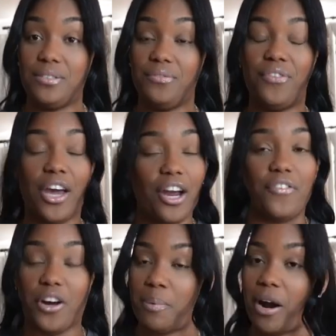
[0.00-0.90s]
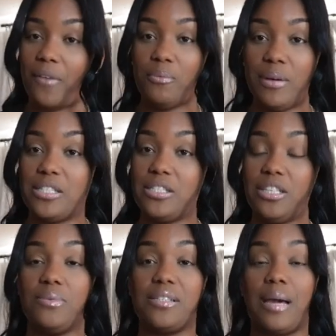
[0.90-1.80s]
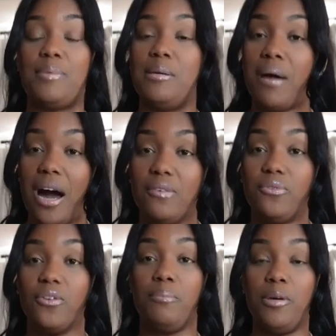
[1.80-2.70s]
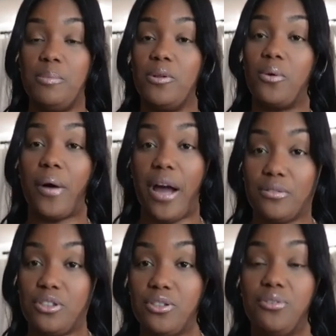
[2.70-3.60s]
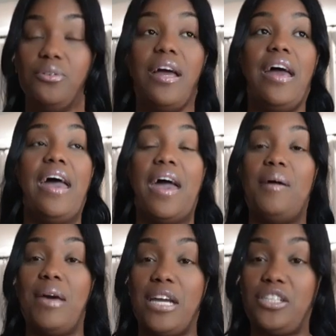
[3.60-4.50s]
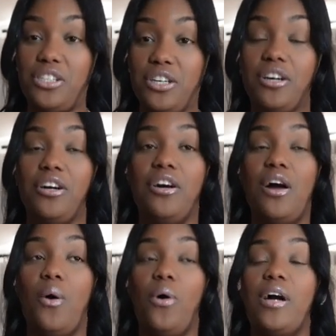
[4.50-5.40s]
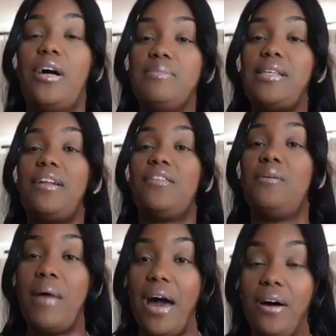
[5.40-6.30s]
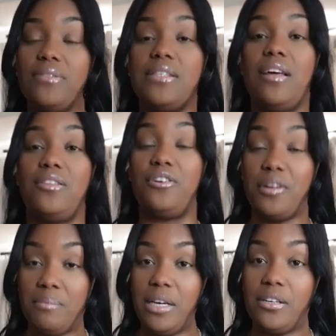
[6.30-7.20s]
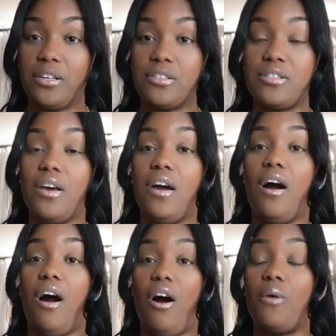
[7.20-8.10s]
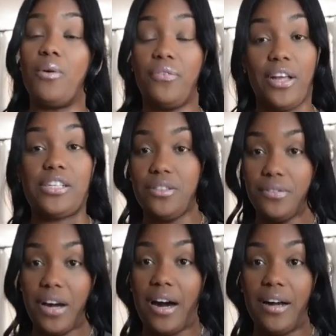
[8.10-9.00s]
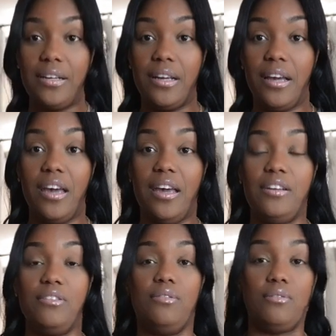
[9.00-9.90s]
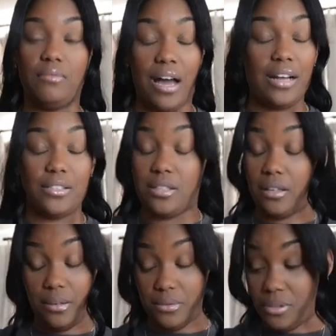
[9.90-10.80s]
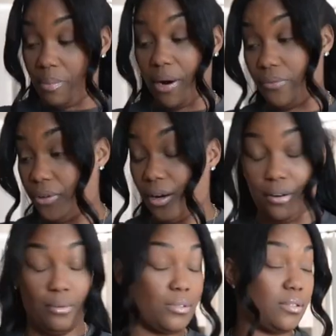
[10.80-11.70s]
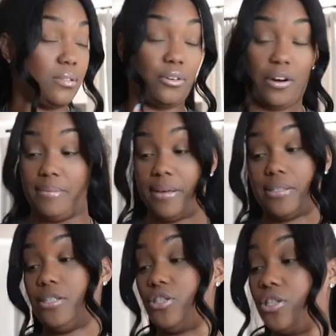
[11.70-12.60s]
Very, very powerful message. He was like, be mindful of the people around you and make sure what comes out of their mouths and that their demeanors are a reflection of God. And I just thought that was so powerful, y'all. It was a great message.